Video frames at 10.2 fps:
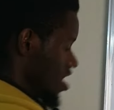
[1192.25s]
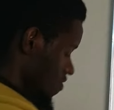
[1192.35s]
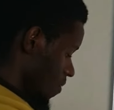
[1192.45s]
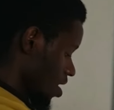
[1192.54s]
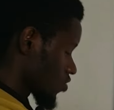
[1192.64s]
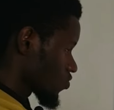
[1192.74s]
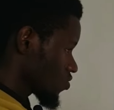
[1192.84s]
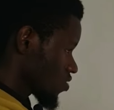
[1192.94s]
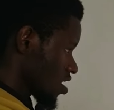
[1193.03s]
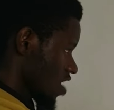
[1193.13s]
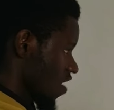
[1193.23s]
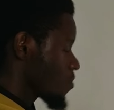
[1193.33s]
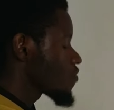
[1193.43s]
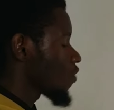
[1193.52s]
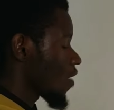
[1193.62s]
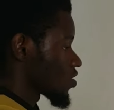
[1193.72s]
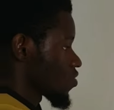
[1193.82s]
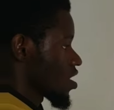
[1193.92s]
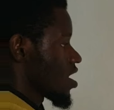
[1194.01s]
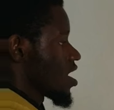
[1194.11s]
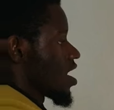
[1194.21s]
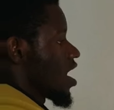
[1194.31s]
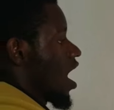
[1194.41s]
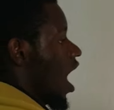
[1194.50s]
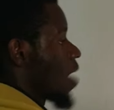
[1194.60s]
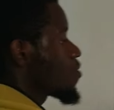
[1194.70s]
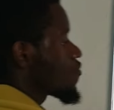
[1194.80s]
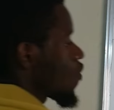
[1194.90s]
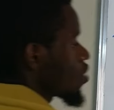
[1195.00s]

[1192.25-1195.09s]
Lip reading: If I'm at 2, if I move forward, I move